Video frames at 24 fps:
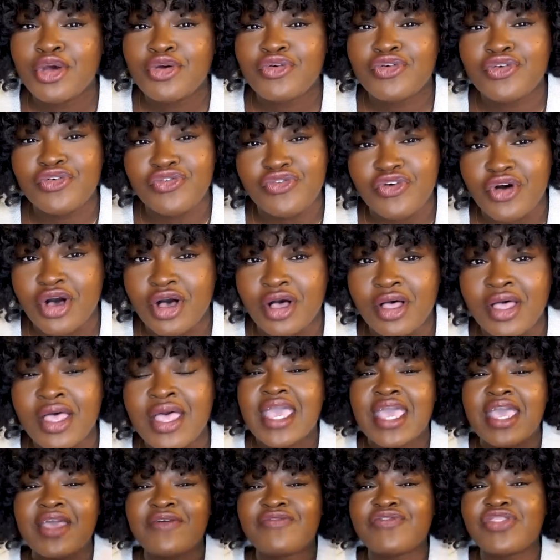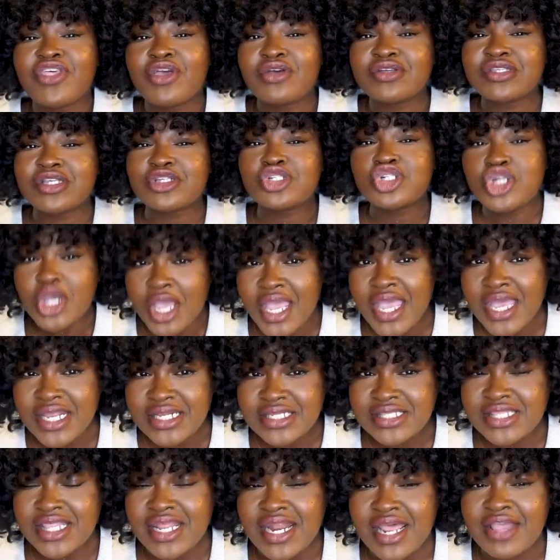for fall. If there's a
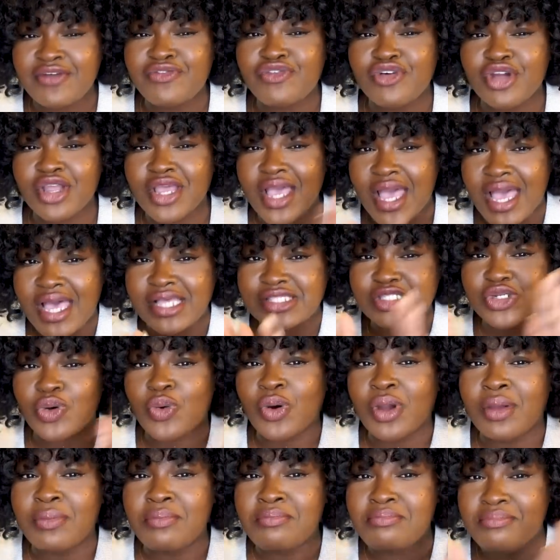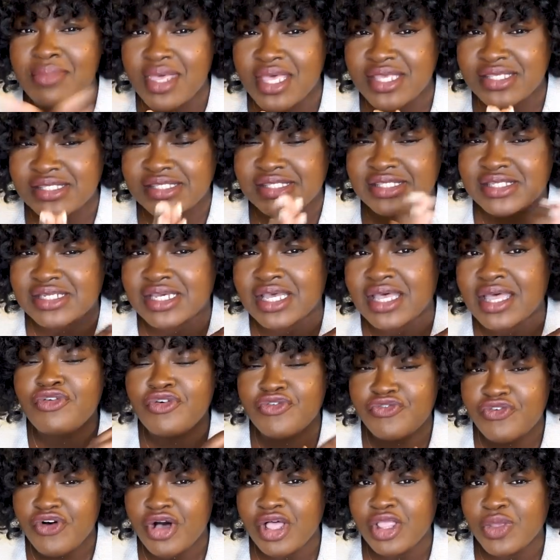trend that I forgot or missed
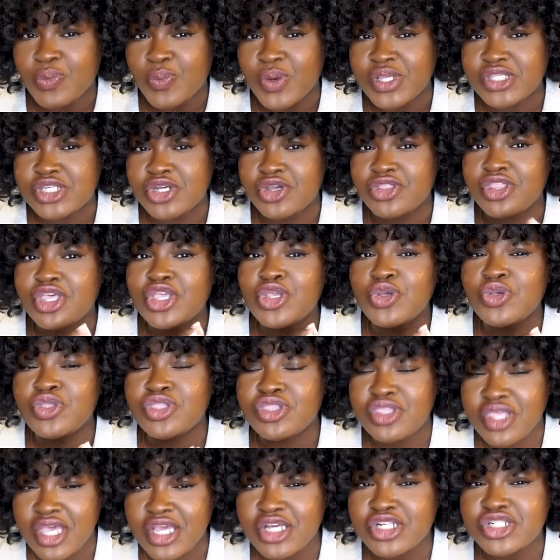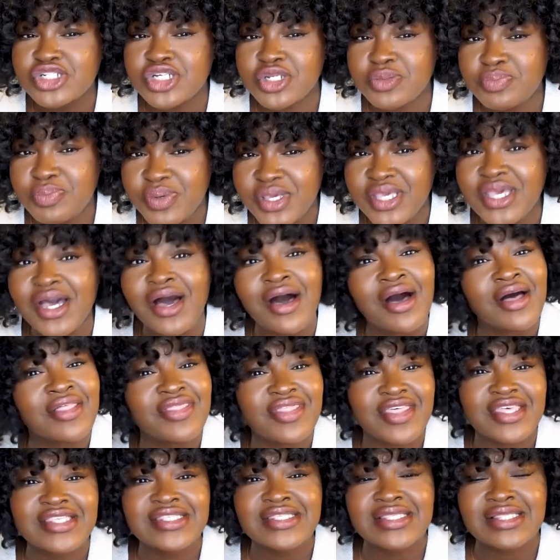for fall and winter that you think should be
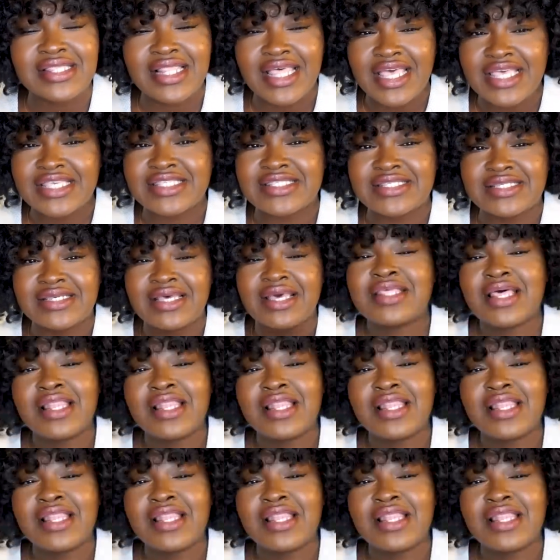on this list,